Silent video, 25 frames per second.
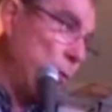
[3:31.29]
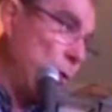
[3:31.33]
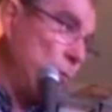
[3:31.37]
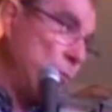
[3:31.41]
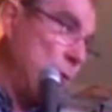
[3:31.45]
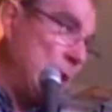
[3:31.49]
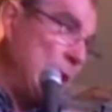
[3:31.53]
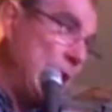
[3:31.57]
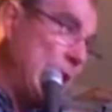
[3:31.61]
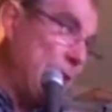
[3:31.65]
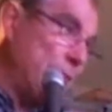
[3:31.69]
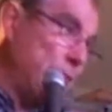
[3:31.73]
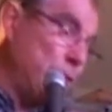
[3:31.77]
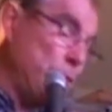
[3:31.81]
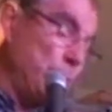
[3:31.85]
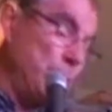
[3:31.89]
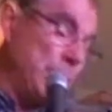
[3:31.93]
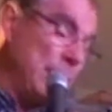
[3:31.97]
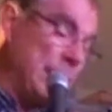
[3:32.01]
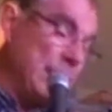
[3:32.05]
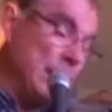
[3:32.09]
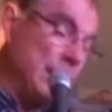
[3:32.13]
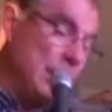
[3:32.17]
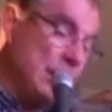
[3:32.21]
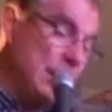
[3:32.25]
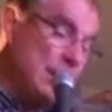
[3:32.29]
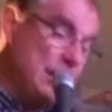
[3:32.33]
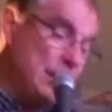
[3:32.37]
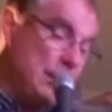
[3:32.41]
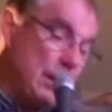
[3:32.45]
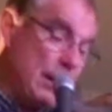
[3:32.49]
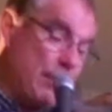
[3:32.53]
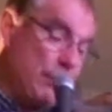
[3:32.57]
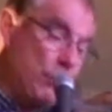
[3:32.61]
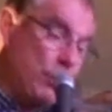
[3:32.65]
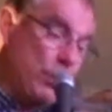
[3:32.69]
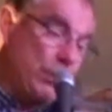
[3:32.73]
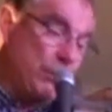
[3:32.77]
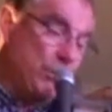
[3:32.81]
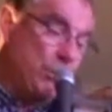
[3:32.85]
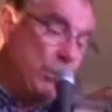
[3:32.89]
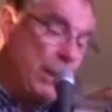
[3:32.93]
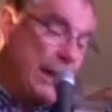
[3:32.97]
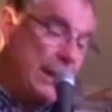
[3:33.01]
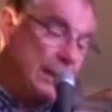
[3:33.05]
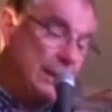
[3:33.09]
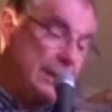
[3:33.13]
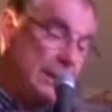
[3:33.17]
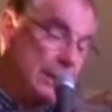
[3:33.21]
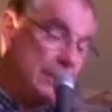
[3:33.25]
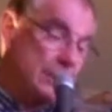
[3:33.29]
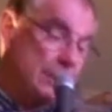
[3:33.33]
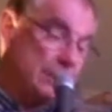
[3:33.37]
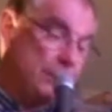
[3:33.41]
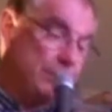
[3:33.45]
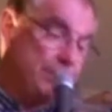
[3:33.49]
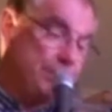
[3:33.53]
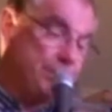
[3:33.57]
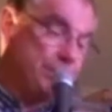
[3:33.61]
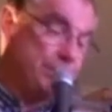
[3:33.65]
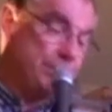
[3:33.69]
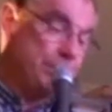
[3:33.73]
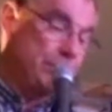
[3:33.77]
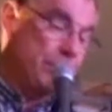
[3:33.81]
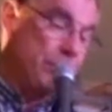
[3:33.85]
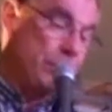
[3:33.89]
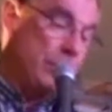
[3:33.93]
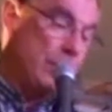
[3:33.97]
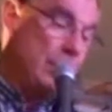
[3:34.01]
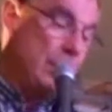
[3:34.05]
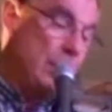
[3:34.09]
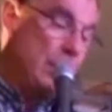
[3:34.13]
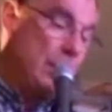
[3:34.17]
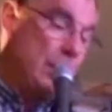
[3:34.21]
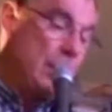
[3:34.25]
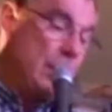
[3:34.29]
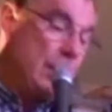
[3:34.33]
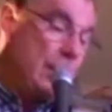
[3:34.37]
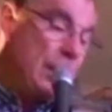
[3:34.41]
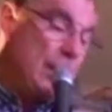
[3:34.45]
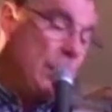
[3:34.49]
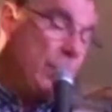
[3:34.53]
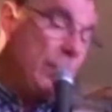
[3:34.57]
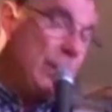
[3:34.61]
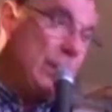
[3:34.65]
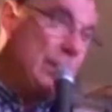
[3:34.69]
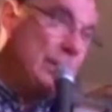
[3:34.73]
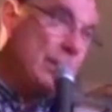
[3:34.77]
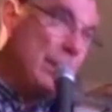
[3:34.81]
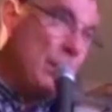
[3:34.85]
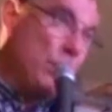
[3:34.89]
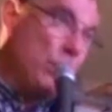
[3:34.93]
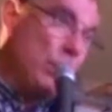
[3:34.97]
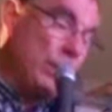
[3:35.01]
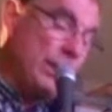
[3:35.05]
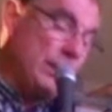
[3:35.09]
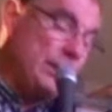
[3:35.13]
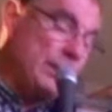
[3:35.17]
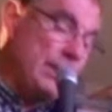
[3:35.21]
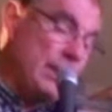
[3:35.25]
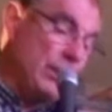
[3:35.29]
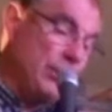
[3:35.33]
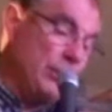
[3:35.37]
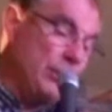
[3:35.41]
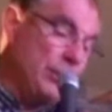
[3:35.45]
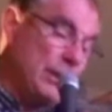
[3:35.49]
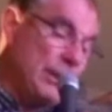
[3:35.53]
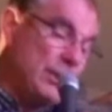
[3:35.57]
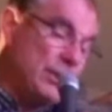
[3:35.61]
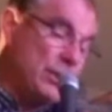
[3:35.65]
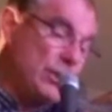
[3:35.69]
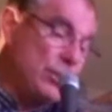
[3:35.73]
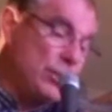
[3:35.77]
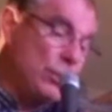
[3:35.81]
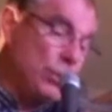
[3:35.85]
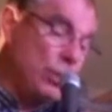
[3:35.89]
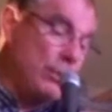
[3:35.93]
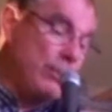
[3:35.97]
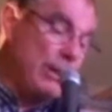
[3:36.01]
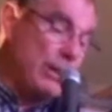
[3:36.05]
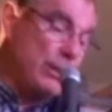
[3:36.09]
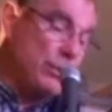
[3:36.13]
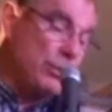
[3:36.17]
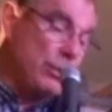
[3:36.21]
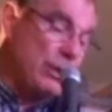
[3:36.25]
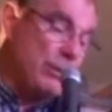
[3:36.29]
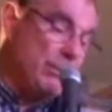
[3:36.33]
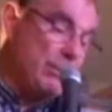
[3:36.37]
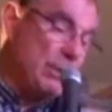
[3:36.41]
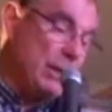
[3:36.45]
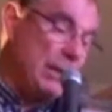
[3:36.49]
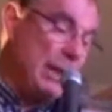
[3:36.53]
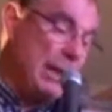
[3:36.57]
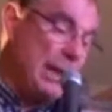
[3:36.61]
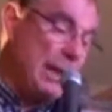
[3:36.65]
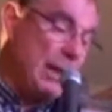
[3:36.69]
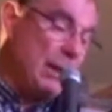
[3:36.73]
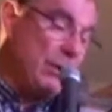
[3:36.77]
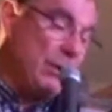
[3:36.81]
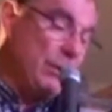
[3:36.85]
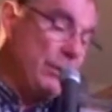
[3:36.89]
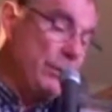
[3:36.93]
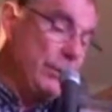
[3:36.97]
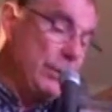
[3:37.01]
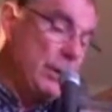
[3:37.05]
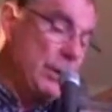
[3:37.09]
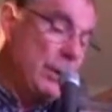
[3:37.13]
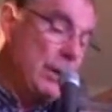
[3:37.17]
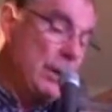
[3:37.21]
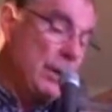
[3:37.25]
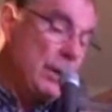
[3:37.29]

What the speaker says: We really have to be somewhat practical. Now, when you say, what is health? Let's just talk about treatment now.